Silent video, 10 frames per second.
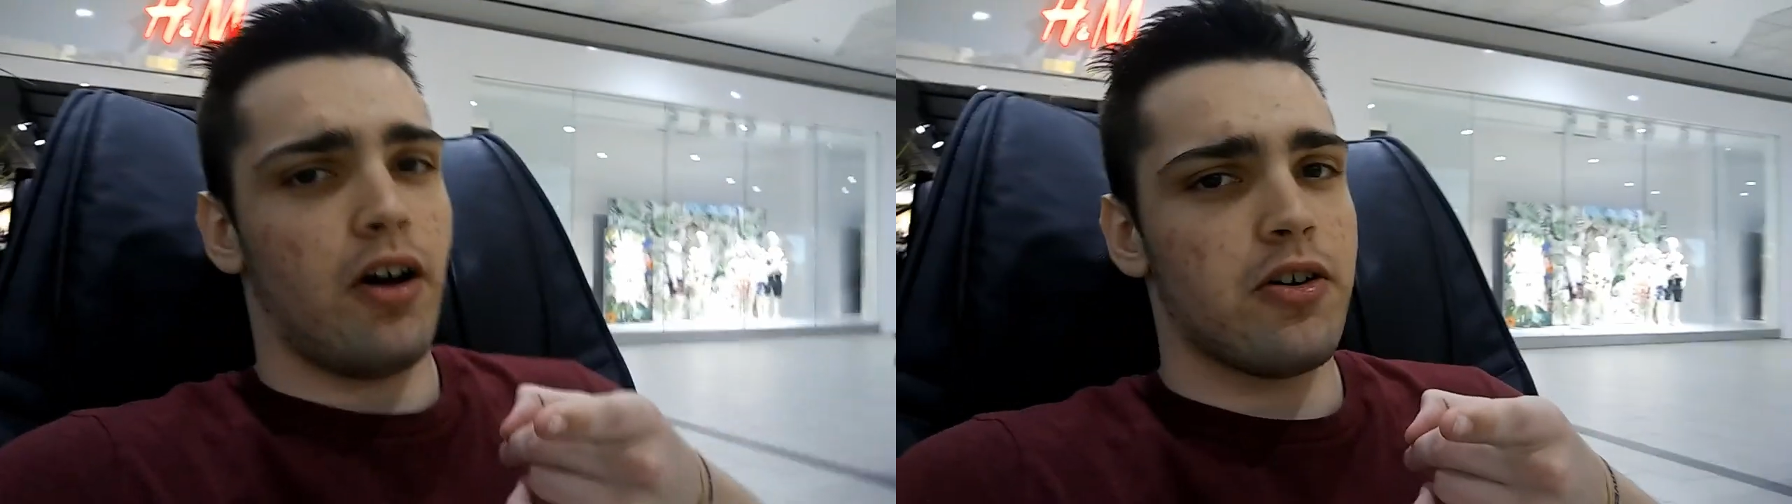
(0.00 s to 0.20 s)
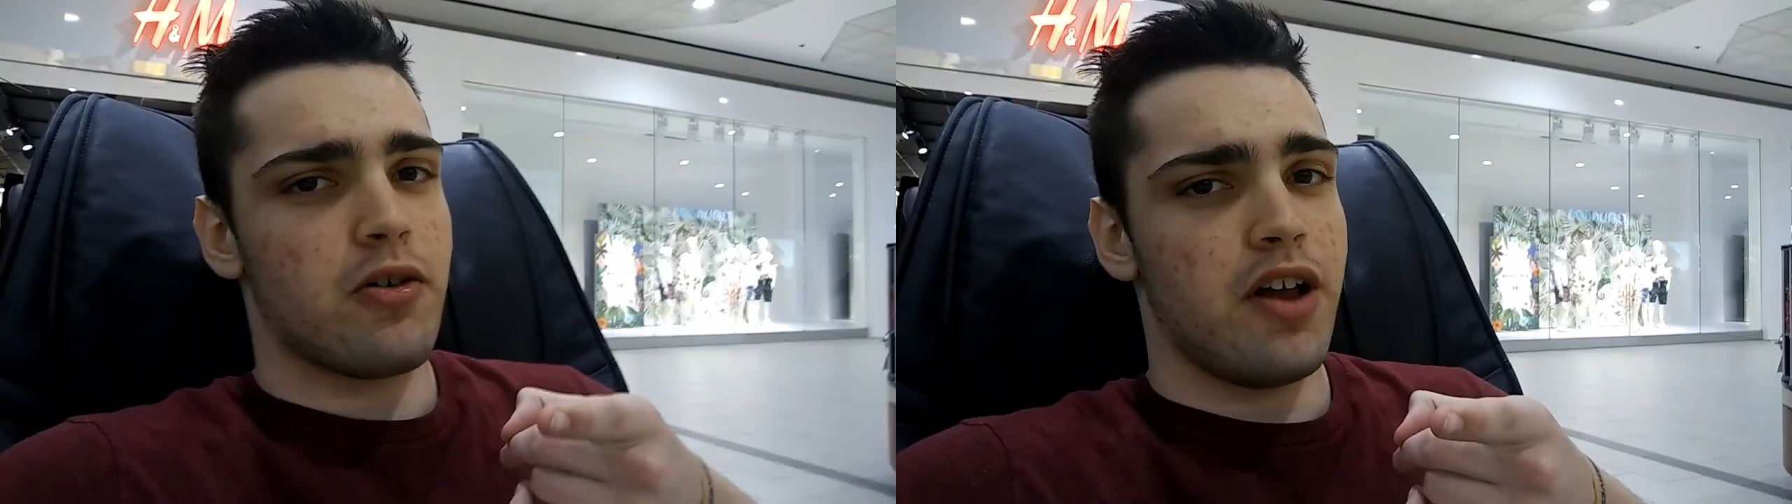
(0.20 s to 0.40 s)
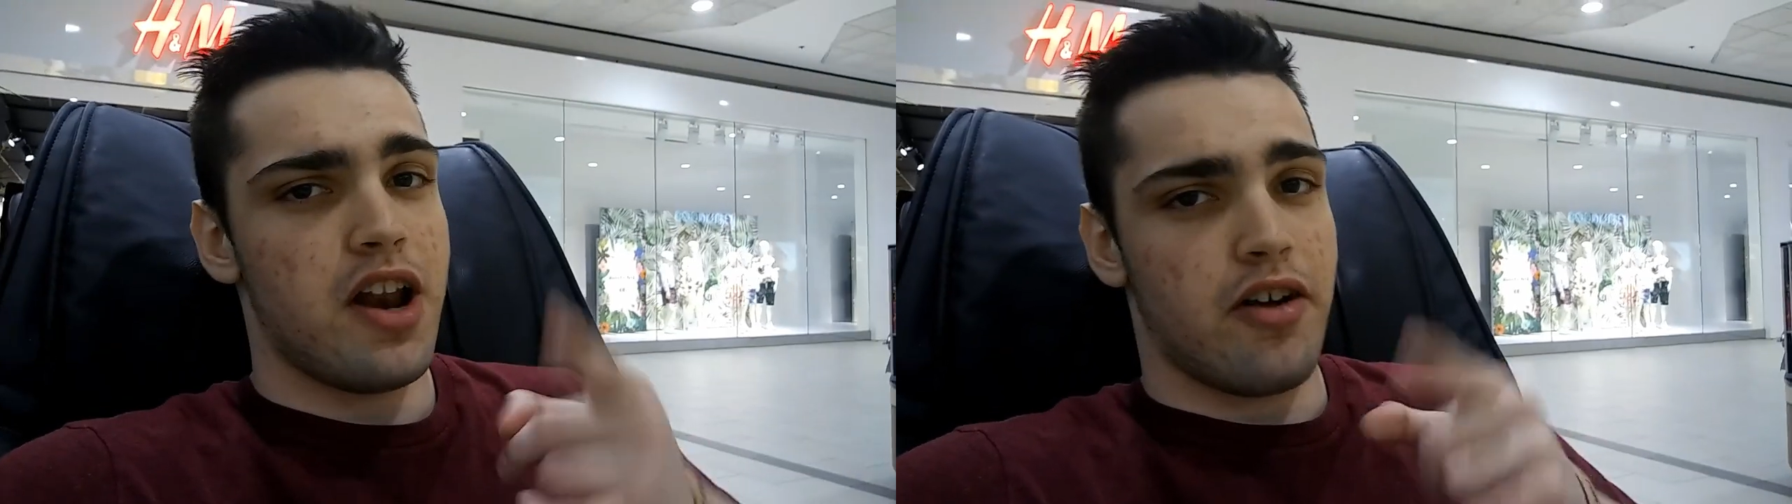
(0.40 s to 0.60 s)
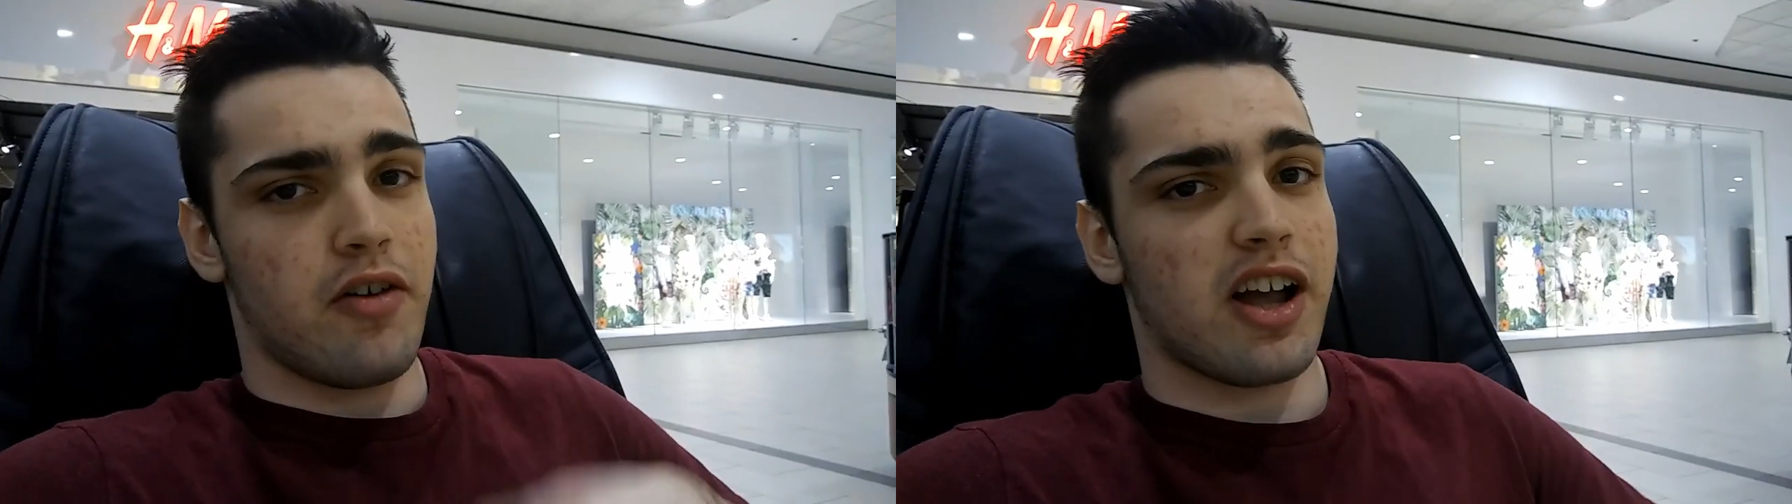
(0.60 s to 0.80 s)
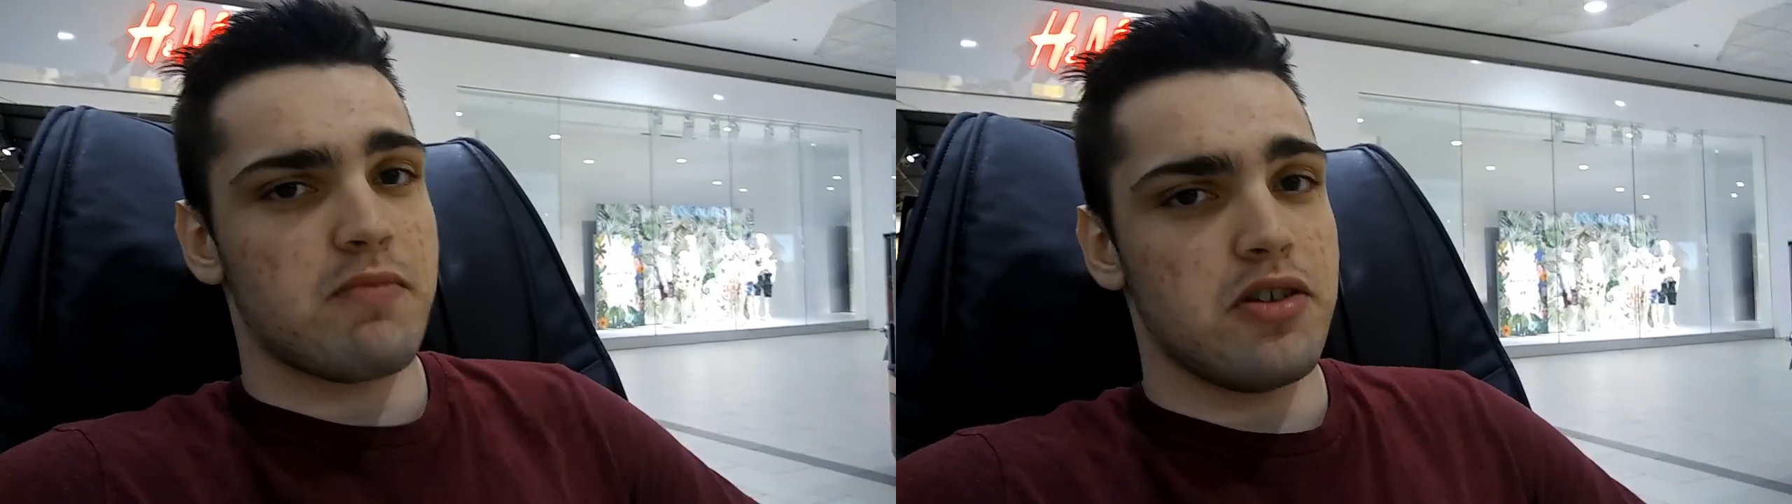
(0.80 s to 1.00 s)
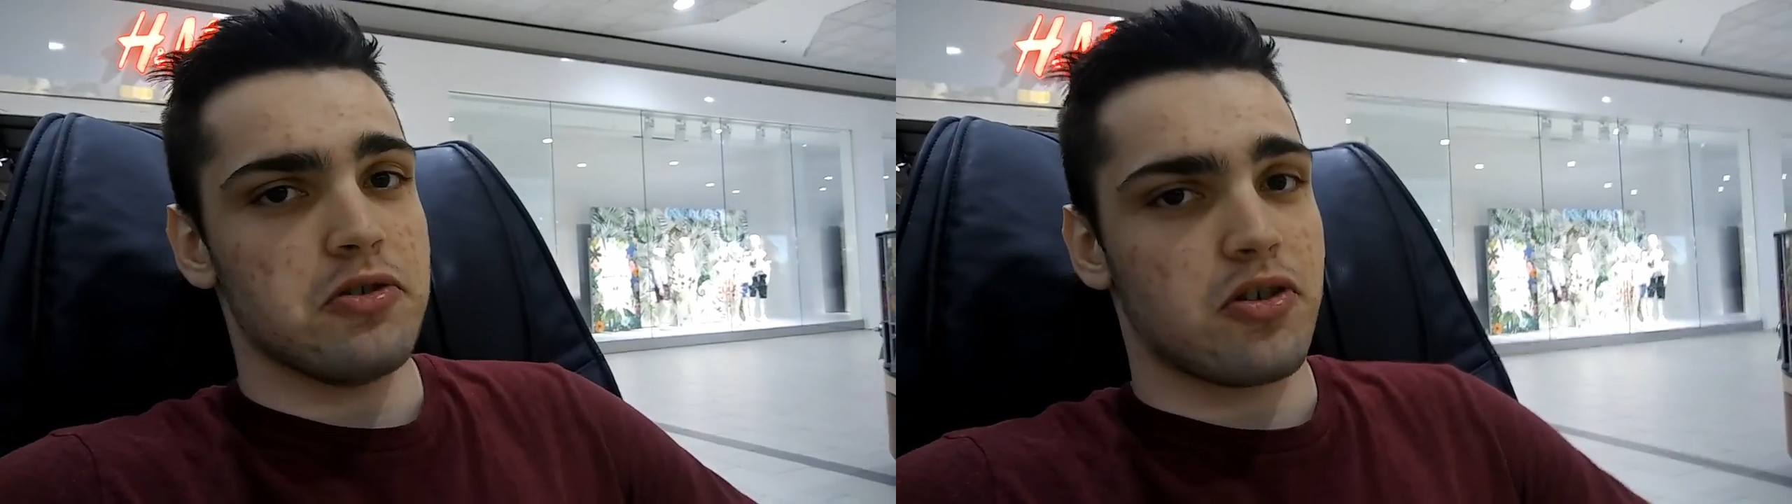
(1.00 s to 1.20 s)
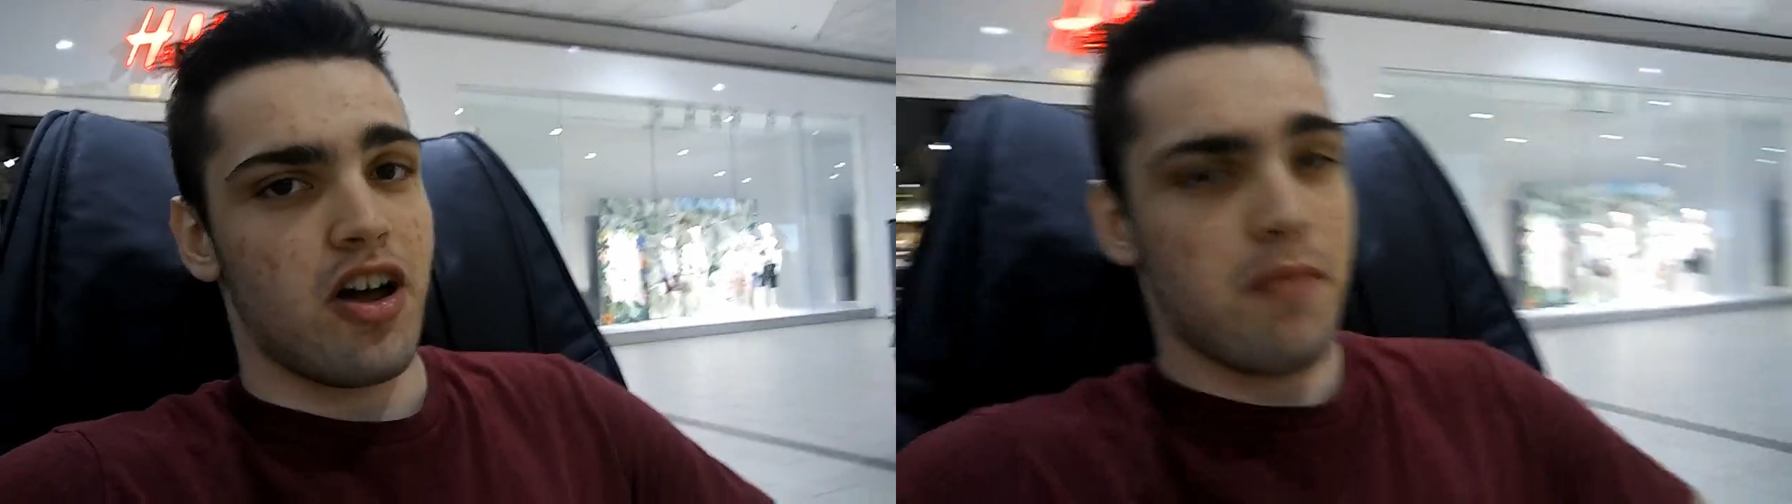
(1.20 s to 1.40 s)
underrated. I recommend you try